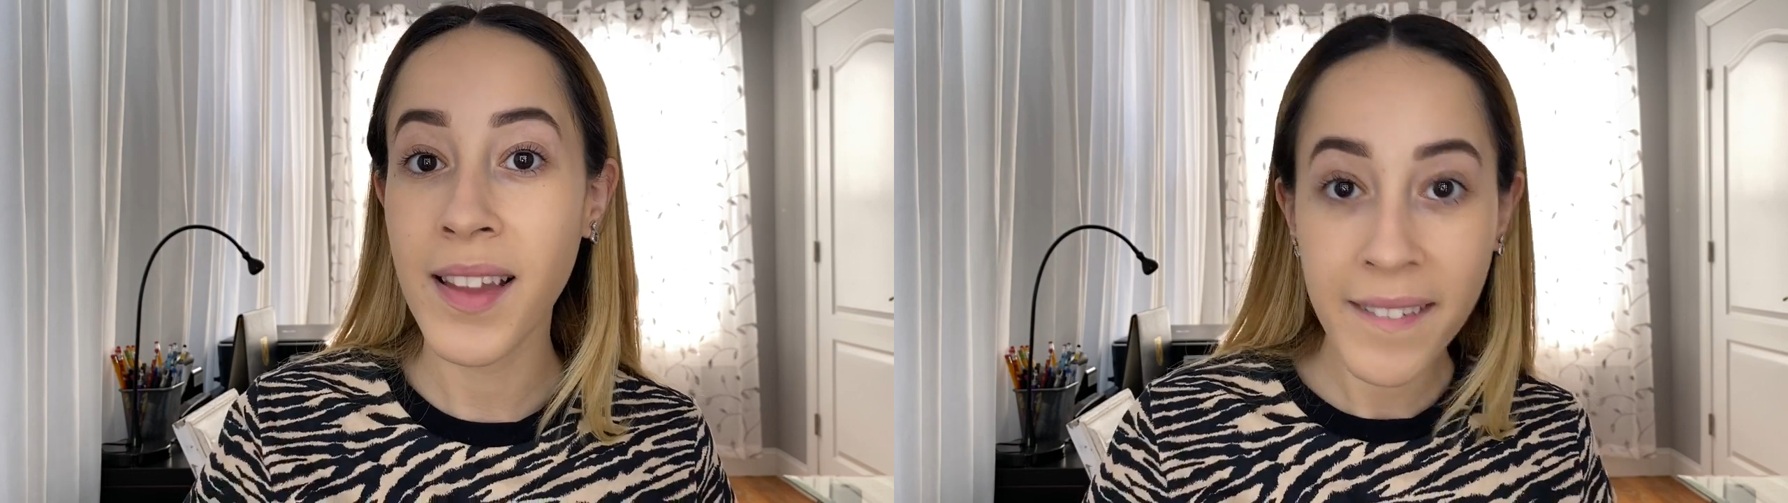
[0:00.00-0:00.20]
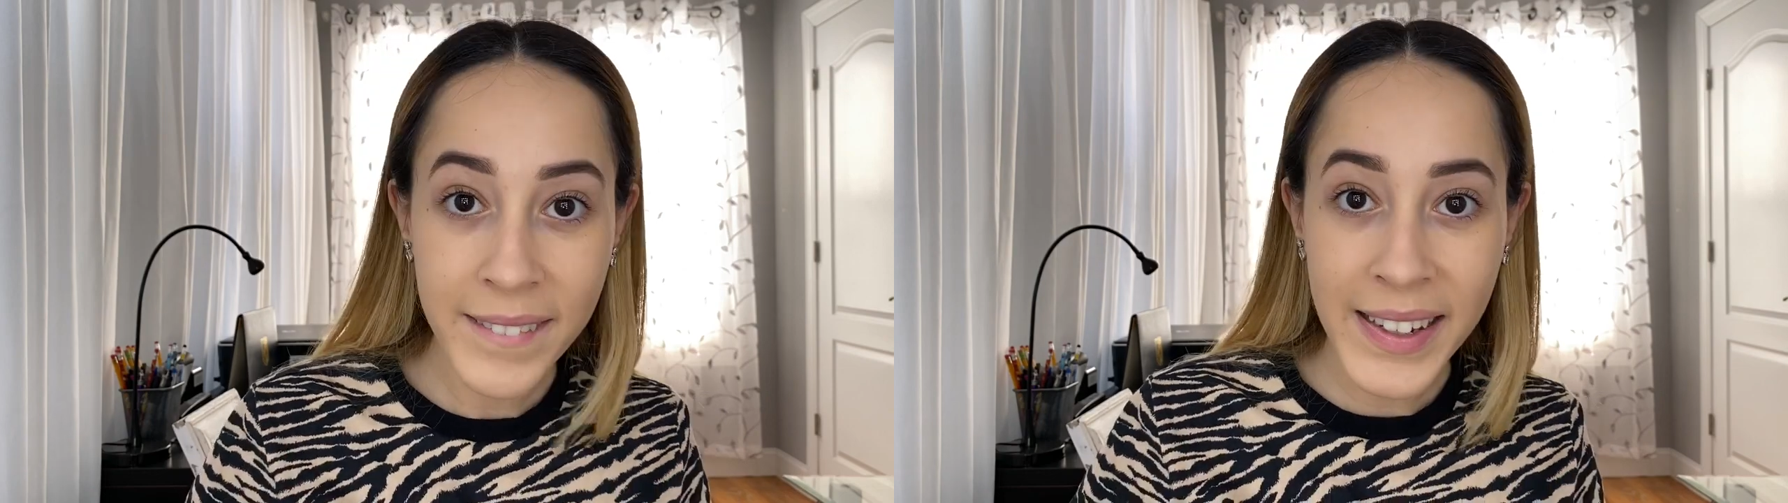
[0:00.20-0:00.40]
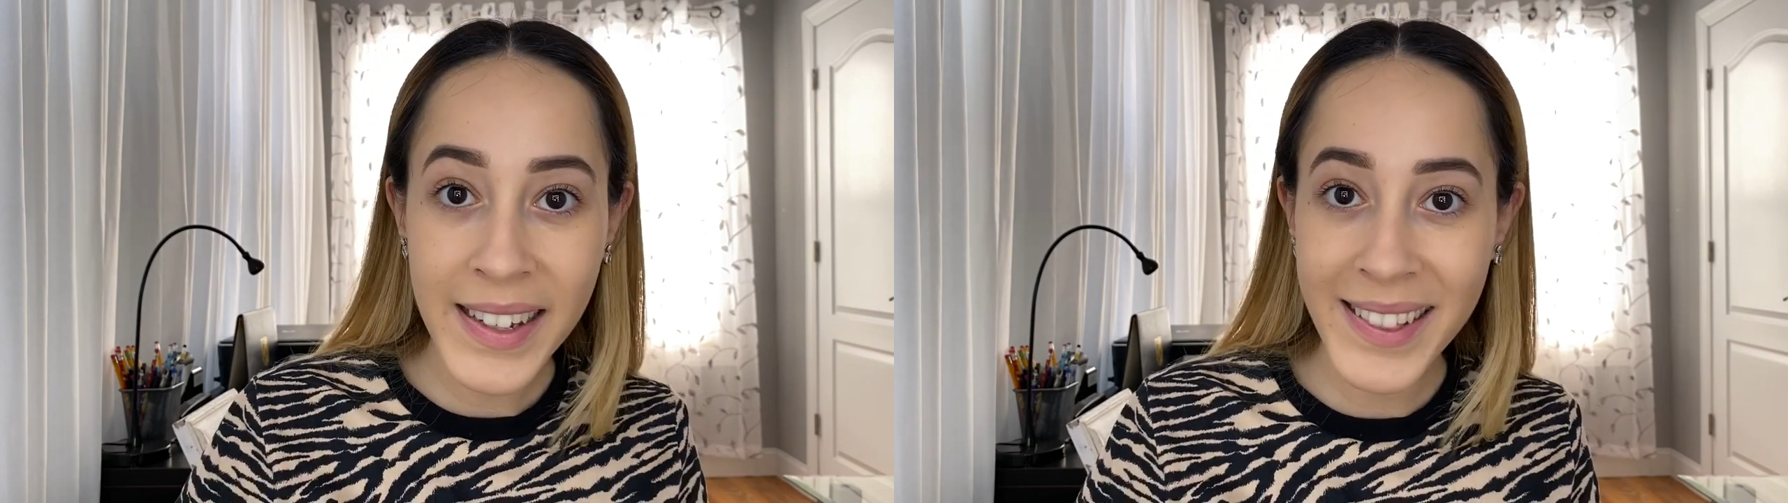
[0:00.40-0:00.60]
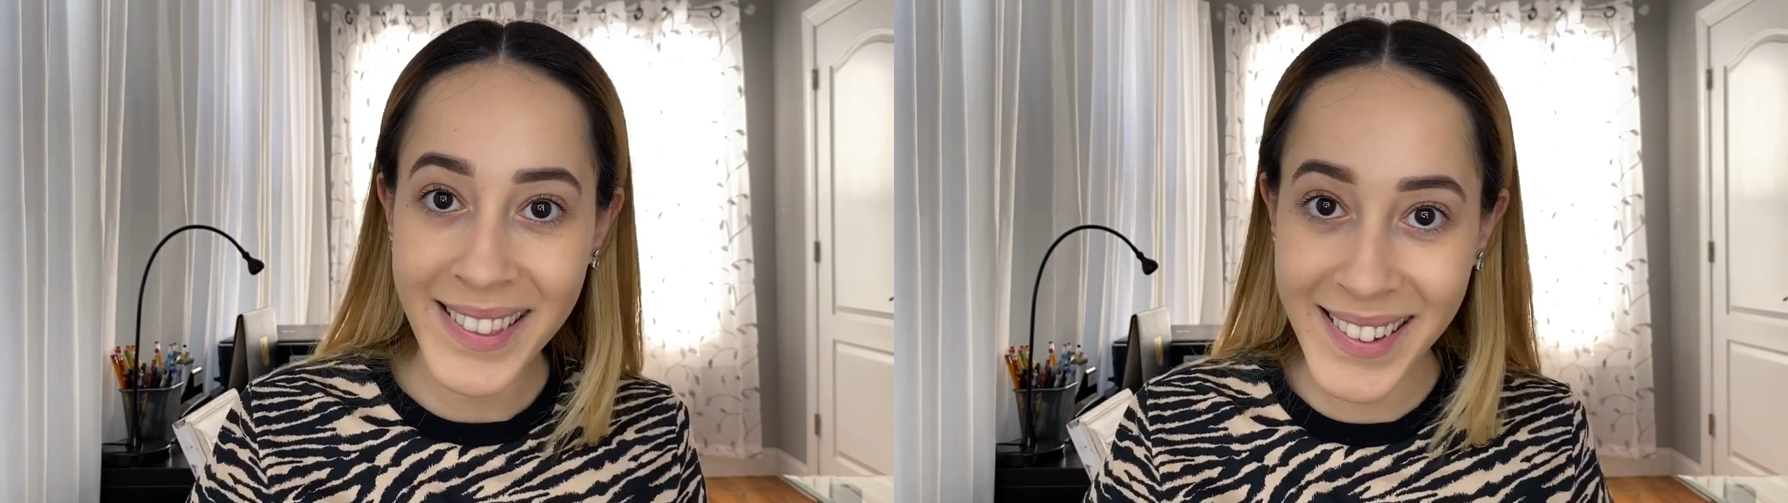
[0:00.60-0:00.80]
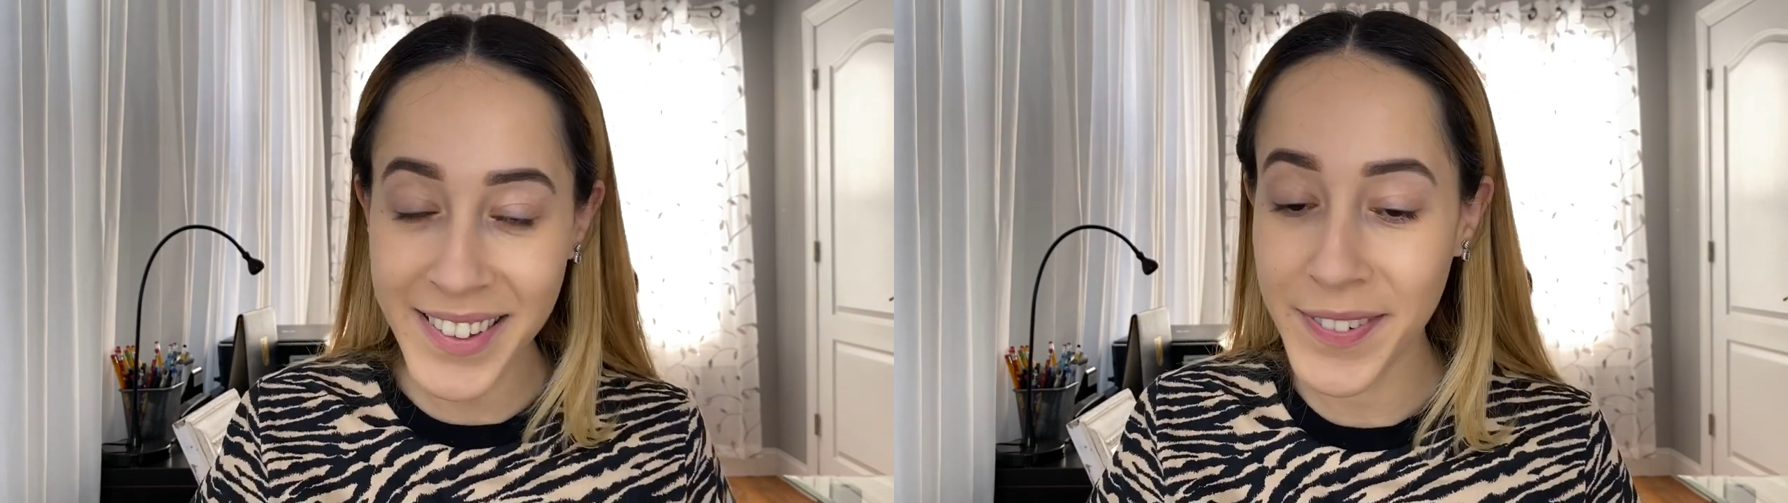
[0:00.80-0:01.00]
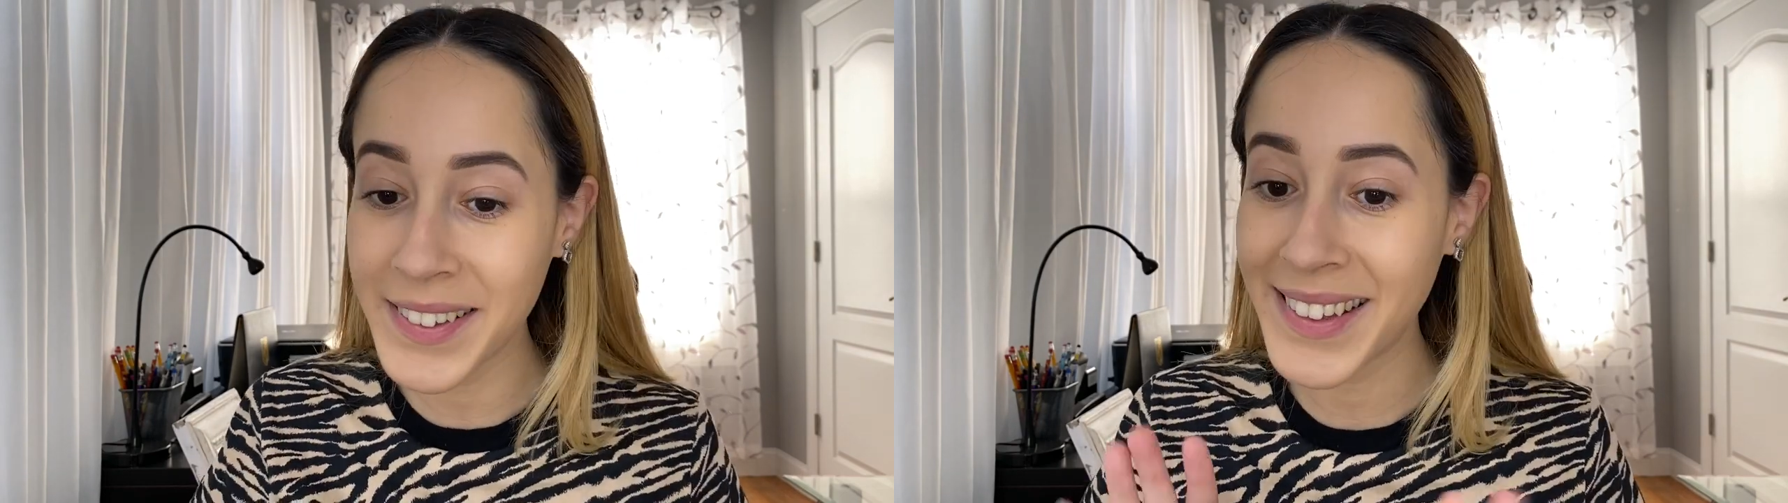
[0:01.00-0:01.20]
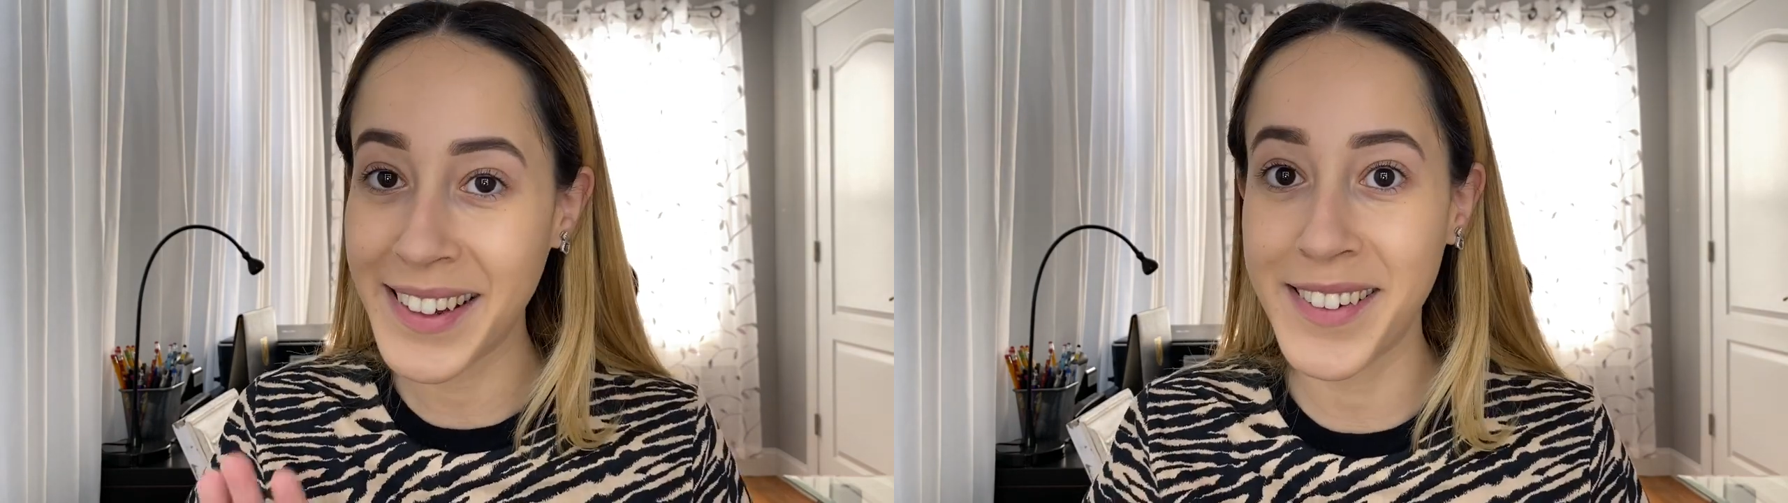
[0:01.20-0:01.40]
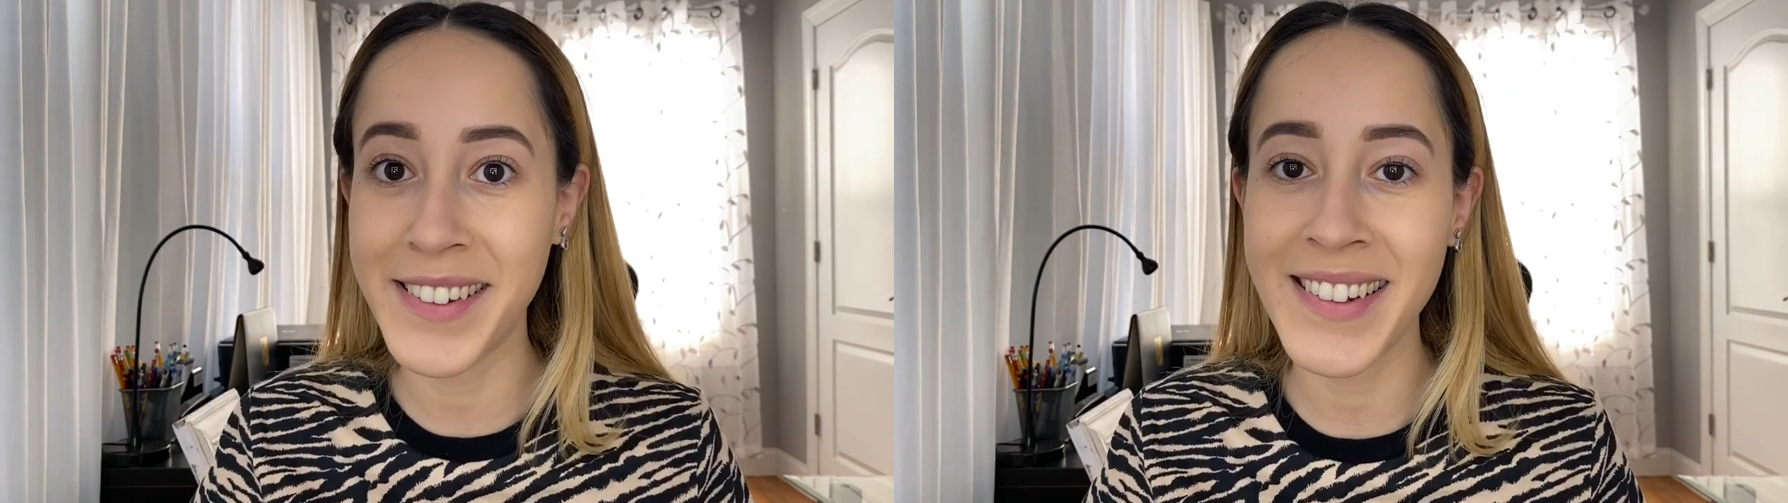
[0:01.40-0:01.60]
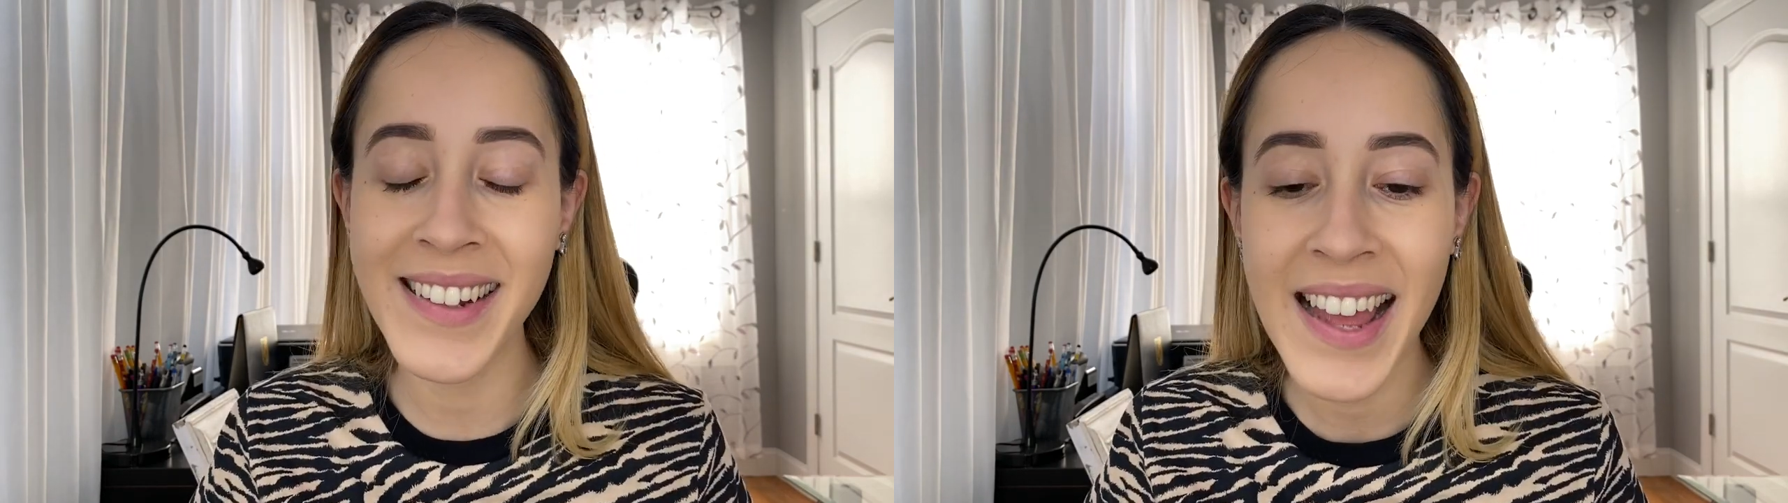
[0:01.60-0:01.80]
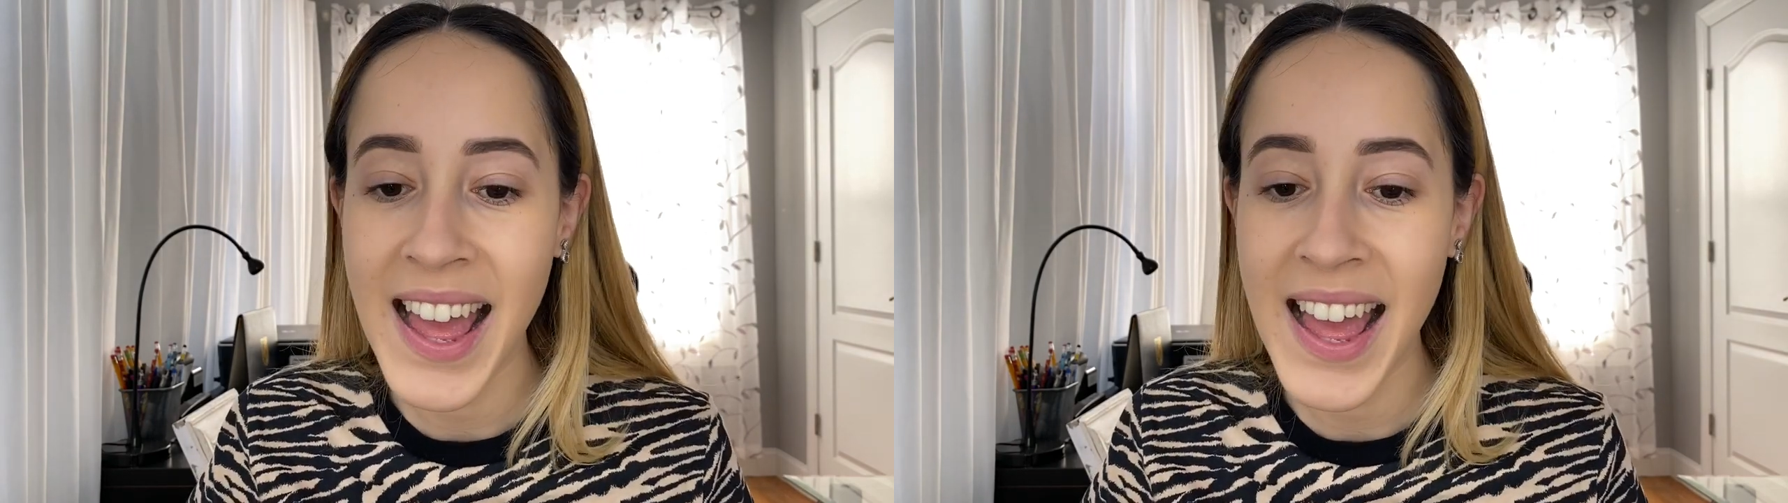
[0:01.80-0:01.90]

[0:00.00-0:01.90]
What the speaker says: loving this foundation.